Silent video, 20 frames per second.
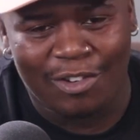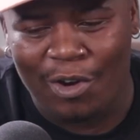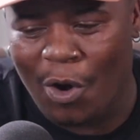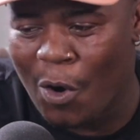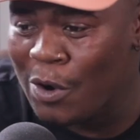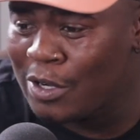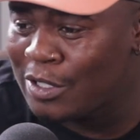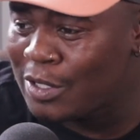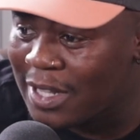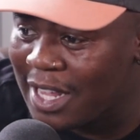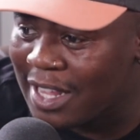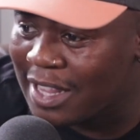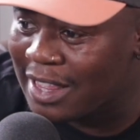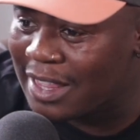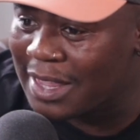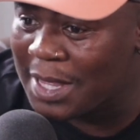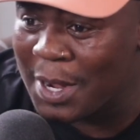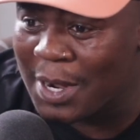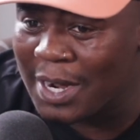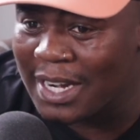Going to their
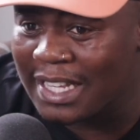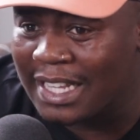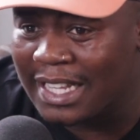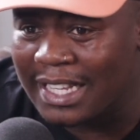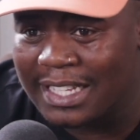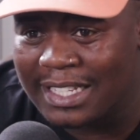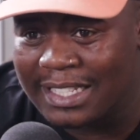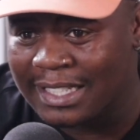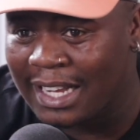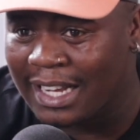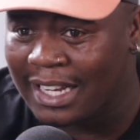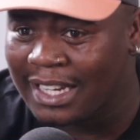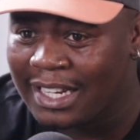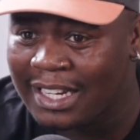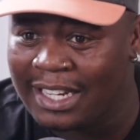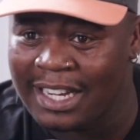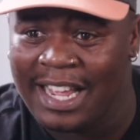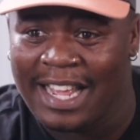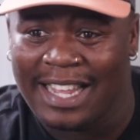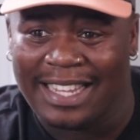30s.
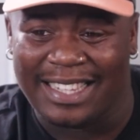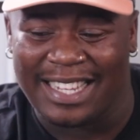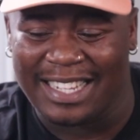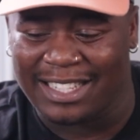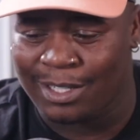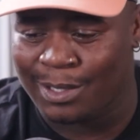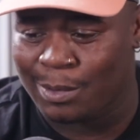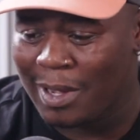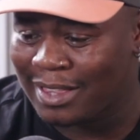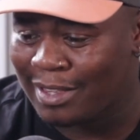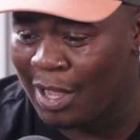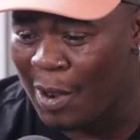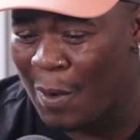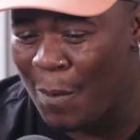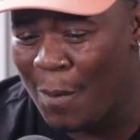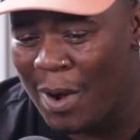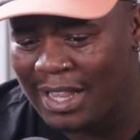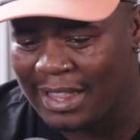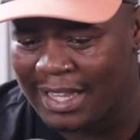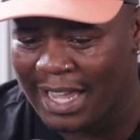Like, this is what they
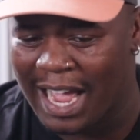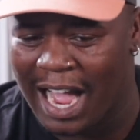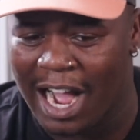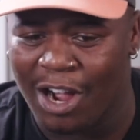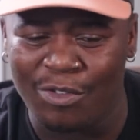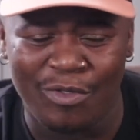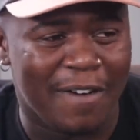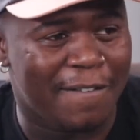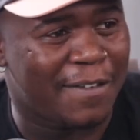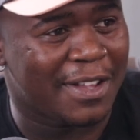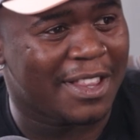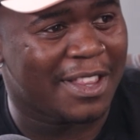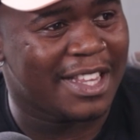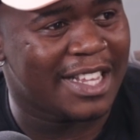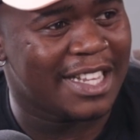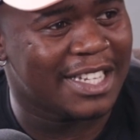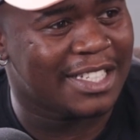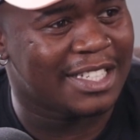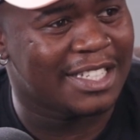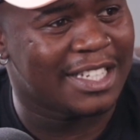want. They're hungry for this.